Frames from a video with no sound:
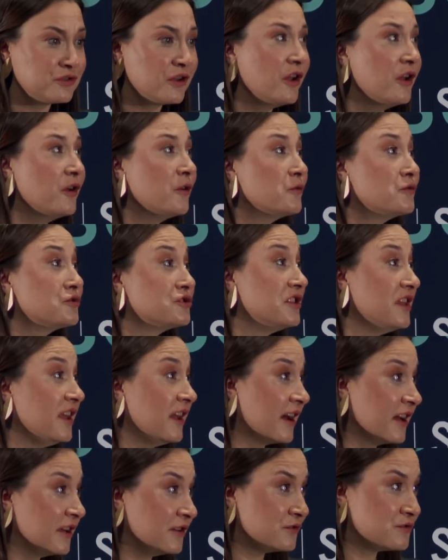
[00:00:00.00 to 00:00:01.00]
for us
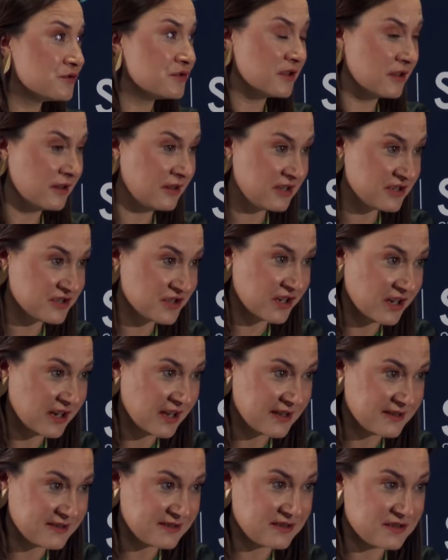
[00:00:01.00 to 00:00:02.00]
to
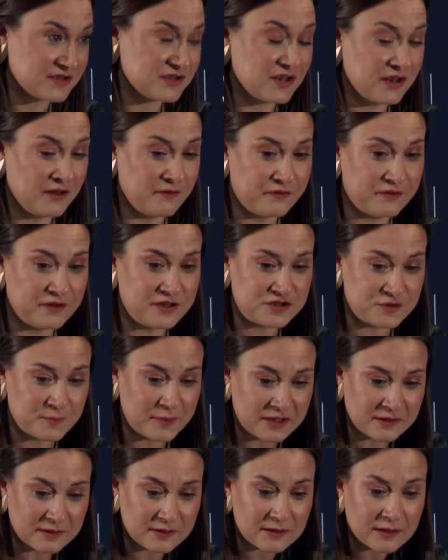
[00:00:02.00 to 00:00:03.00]
advocate and
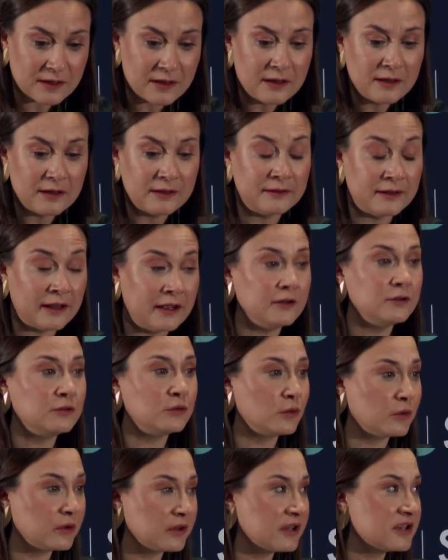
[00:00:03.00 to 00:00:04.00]
protect the rights of the
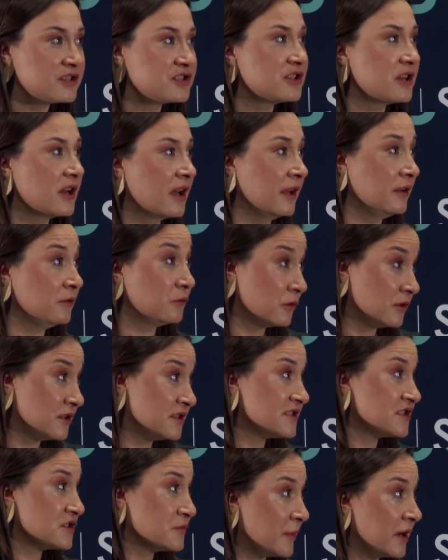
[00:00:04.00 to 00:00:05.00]
child.
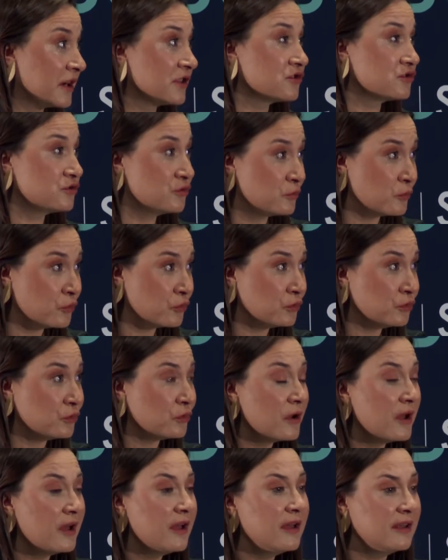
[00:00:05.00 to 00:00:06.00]

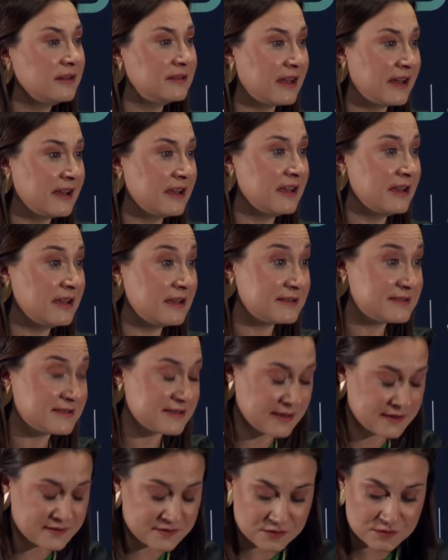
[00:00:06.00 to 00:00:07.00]
Unfortunately,
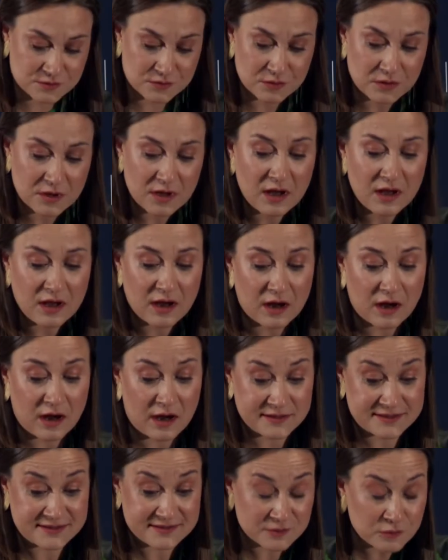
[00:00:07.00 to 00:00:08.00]
this doesn't happen
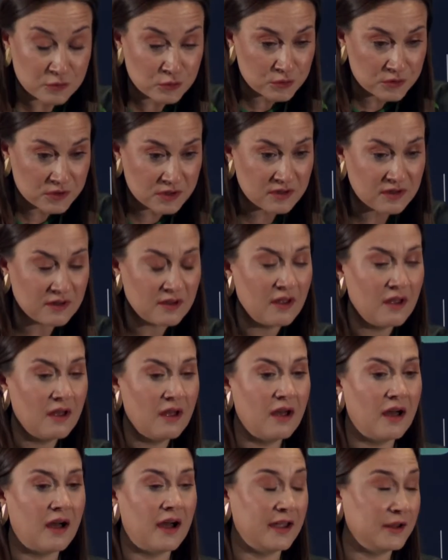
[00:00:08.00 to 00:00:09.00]
everywhere in the
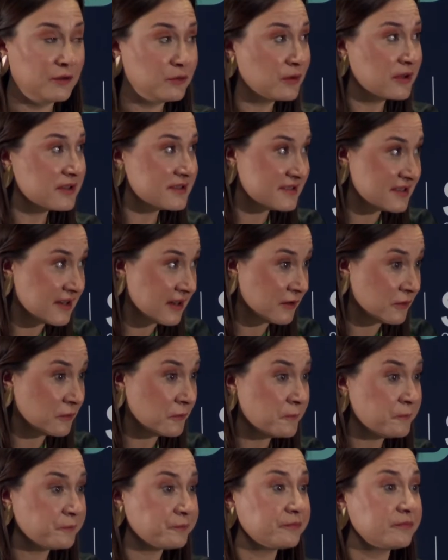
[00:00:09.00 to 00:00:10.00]
world. Not all of
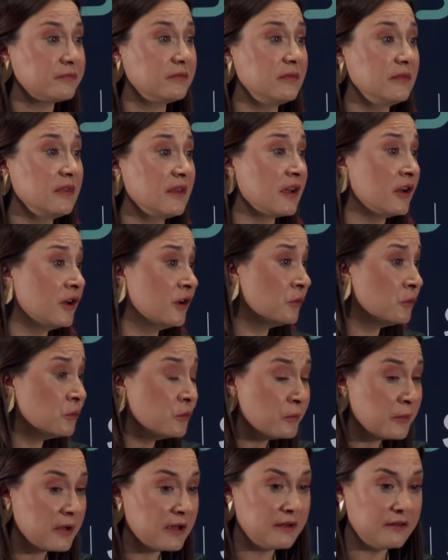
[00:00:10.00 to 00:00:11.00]
them have access
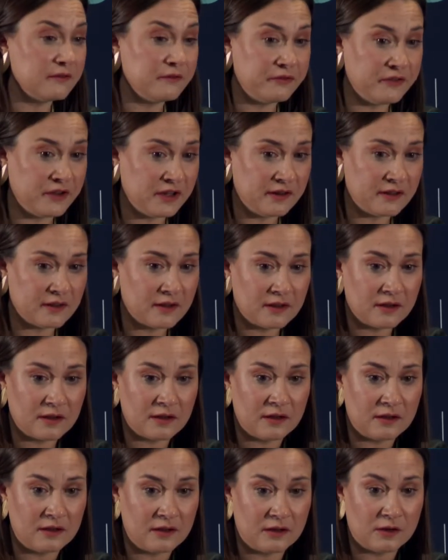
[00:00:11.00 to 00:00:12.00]
to healthcare,
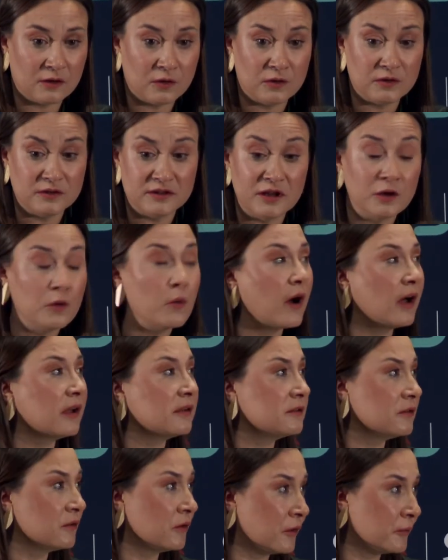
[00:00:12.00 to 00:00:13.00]
to
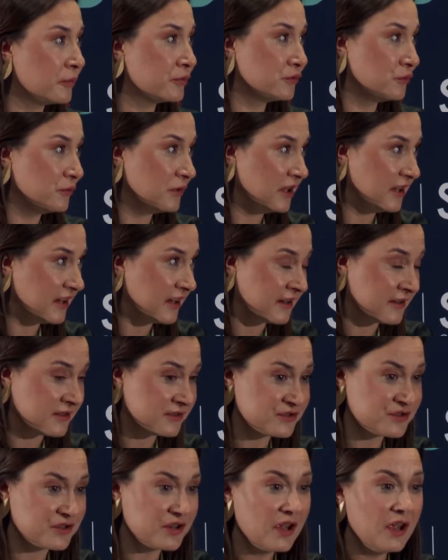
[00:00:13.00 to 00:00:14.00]

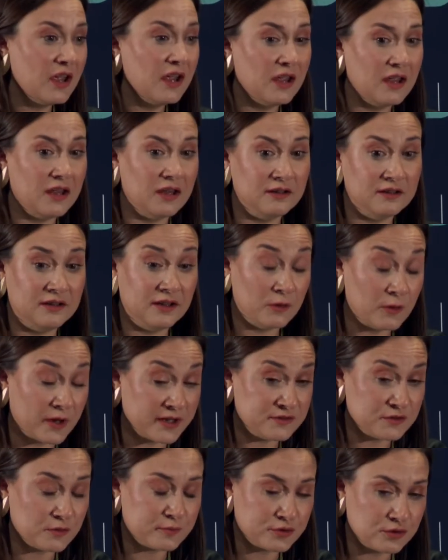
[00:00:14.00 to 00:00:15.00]
education, to a life of
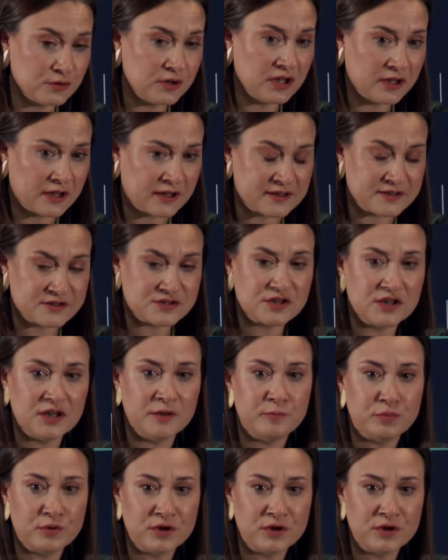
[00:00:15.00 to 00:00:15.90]
equal opportunities.